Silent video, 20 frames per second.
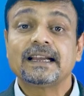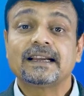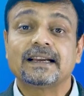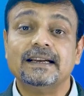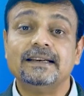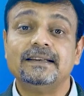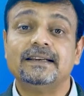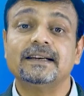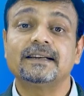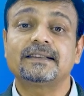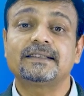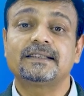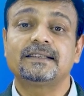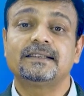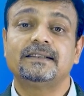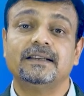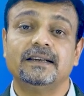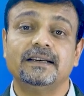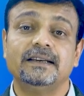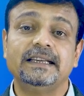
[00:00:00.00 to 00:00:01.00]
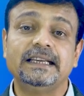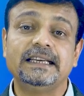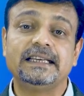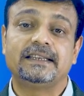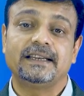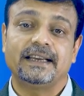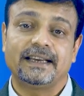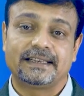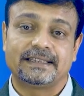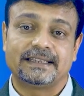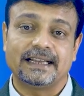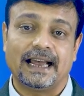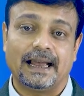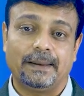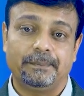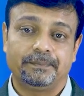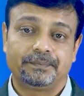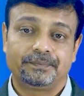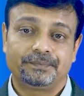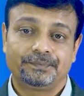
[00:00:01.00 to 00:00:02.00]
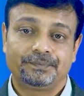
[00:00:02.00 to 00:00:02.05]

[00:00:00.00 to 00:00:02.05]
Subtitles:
conducts the NEET exam.